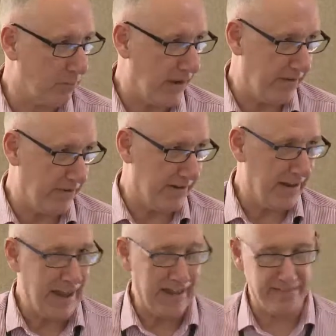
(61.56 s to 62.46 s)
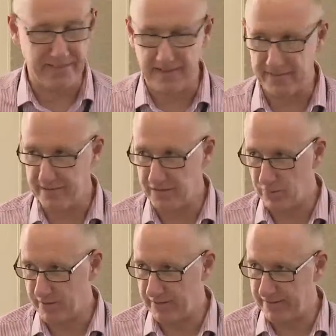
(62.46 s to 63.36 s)
wearing headsets and
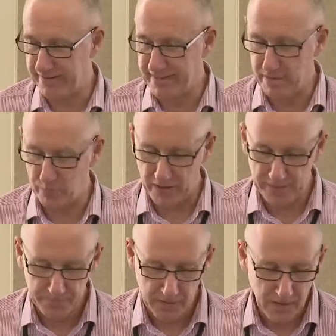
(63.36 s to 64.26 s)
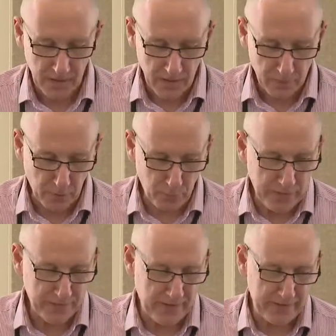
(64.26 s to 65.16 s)
using it in that way. But
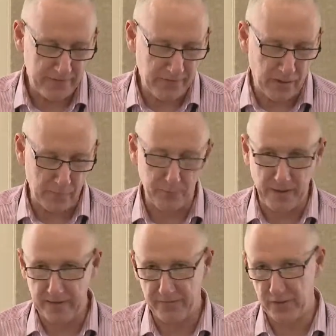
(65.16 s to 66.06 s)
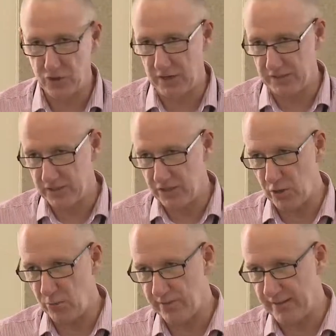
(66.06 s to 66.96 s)
we find it far more beneficial to
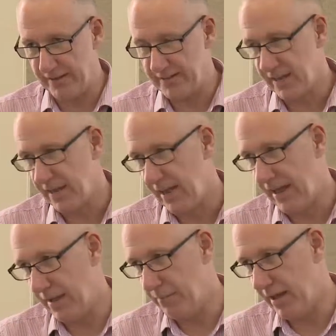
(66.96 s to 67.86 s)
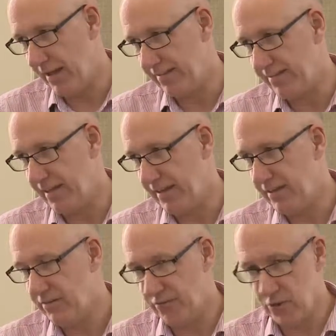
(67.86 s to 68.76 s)
use it as
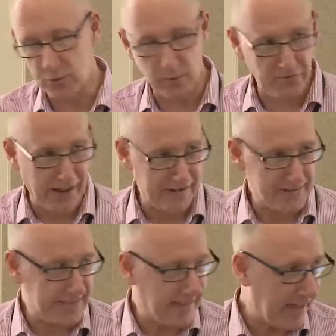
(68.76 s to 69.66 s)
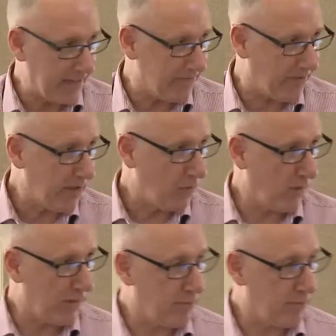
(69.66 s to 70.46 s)
a virtual reality cave where the